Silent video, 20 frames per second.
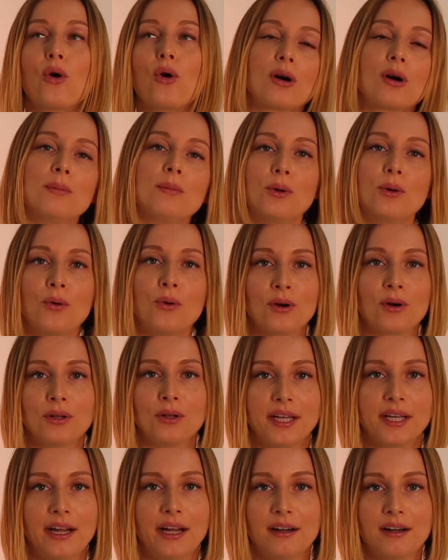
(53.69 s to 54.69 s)
horrible oral
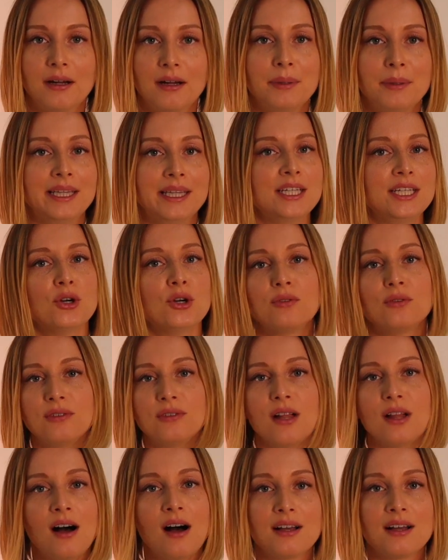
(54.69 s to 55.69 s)
care. I mean, they don't
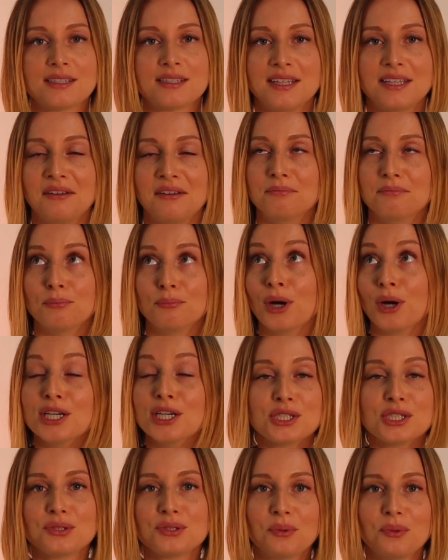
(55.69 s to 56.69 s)
floss, they
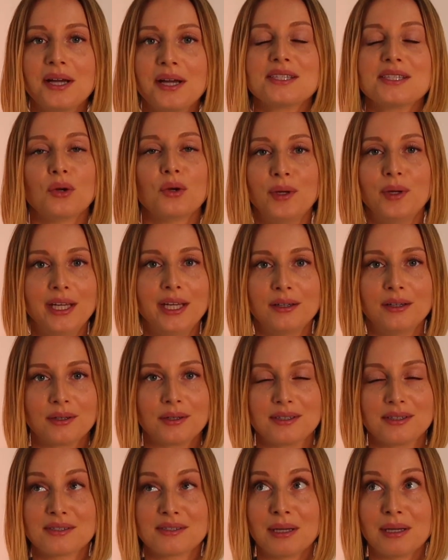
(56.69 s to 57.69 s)
brush twice a week
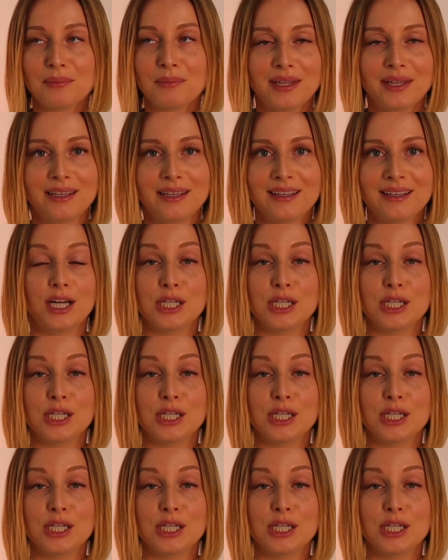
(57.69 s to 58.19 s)
or something